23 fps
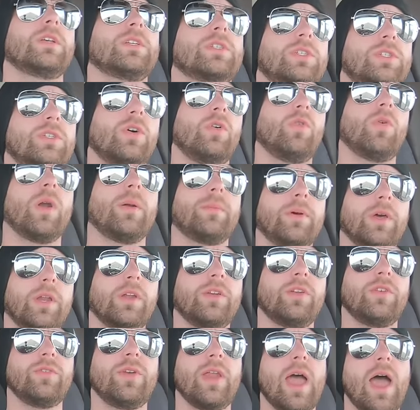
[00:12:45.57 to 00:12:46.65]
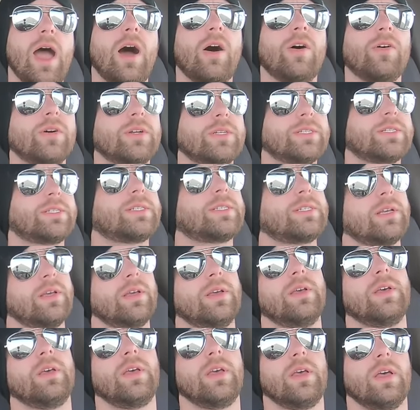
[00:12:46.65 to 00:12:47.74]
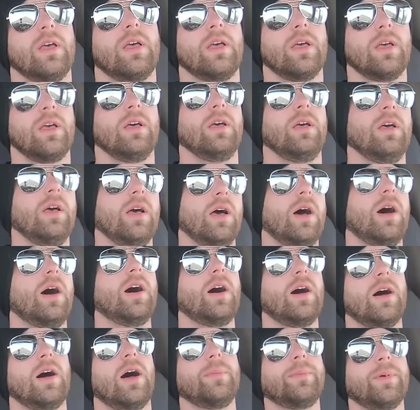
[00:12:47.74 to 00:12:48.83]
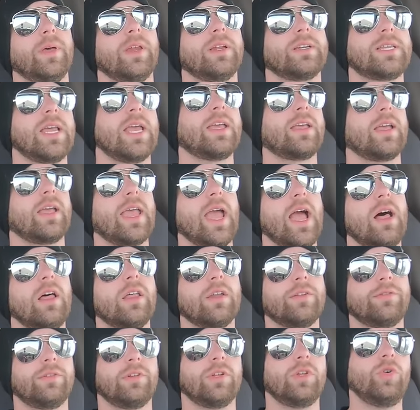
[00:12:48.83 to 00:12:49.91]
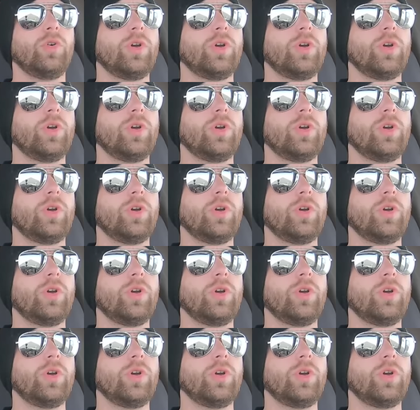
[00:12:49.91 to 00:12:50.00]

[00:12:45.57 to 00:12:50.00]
So what I'm gonna do now is uh, I'm gonna take a gallon of